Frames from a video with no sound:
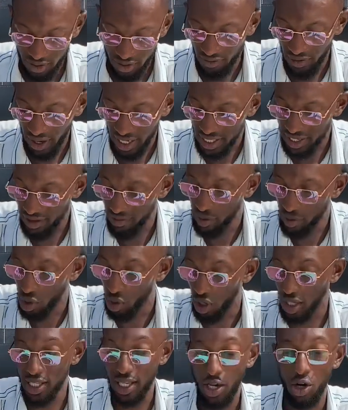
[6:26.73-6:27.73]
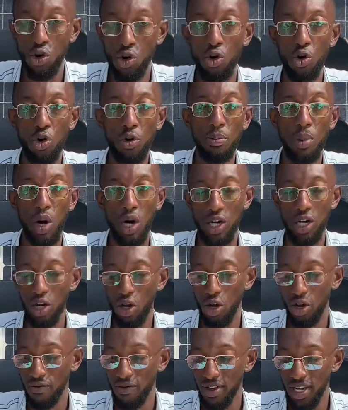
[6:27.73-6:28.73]
effective because the whole
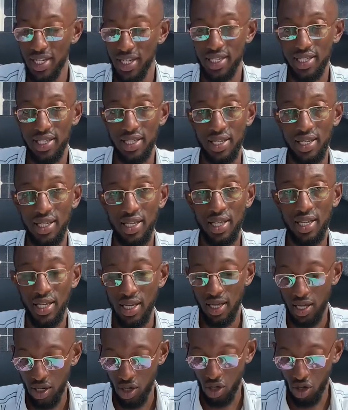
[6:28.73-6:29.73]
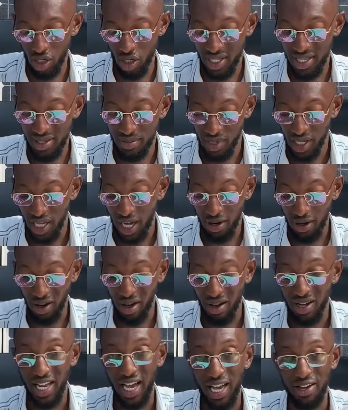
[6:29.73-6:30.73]
bundle of this cost me
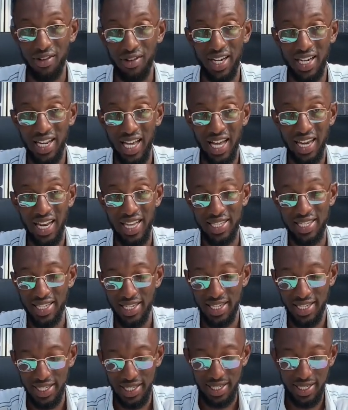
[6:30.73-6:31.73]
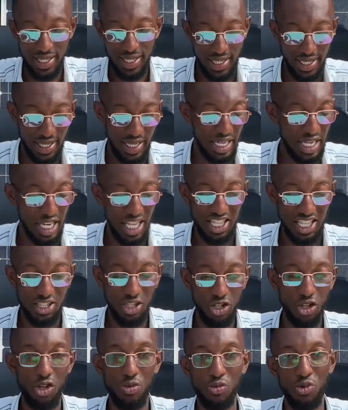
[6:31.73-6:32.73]
around 100 Ghana cedis. The
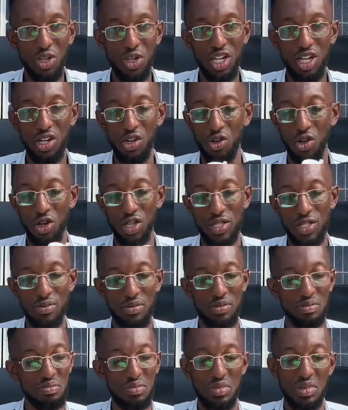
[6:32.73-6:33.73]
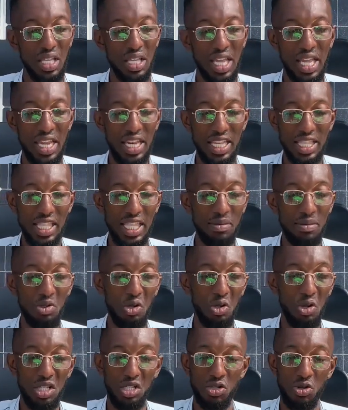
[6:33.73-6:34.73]
tube wouldn't cost anything
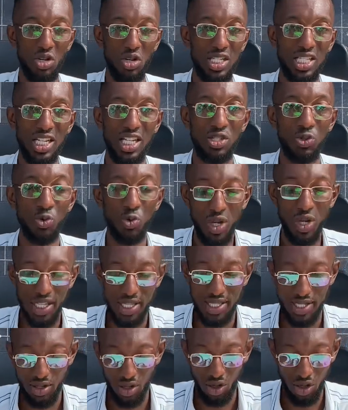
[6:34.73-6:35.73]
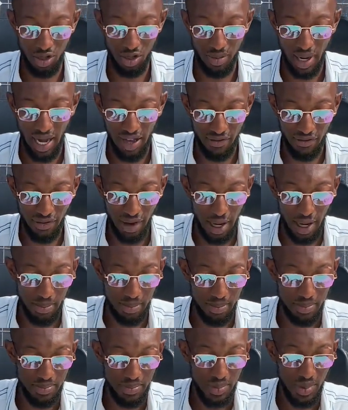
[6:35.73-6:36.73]
because it was just waste on my farm.
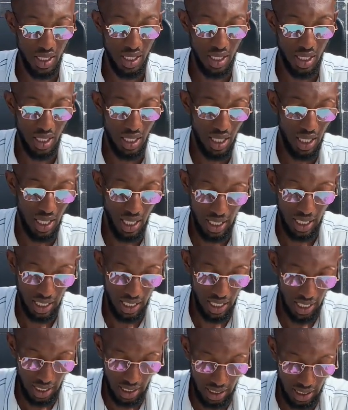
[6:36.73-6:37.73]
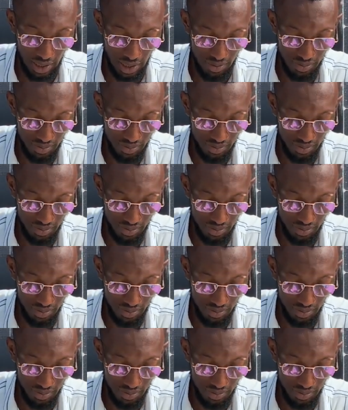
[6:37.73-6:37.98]
And then